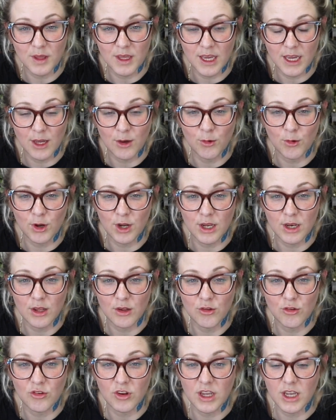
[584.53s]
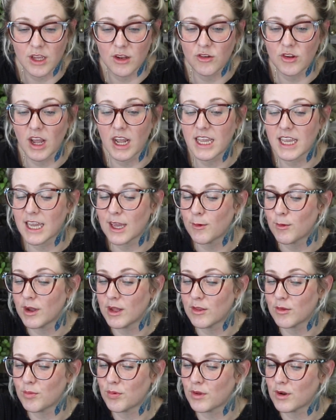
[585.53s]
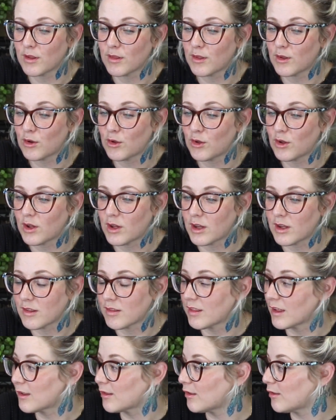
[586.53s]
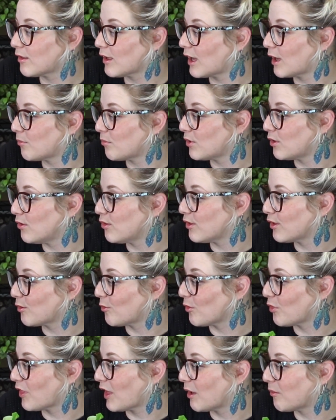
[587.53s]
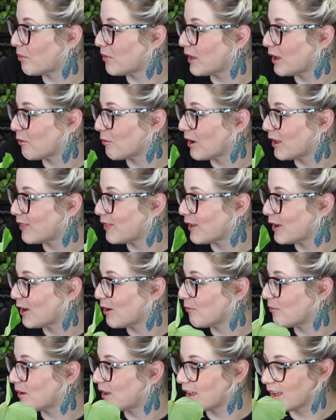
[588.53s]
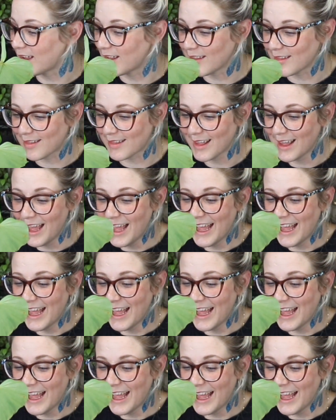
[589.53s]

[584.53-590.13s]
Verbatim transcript: PA Orchid Exchange. I can't wait to put a little uh, sexy time music with that plant right there because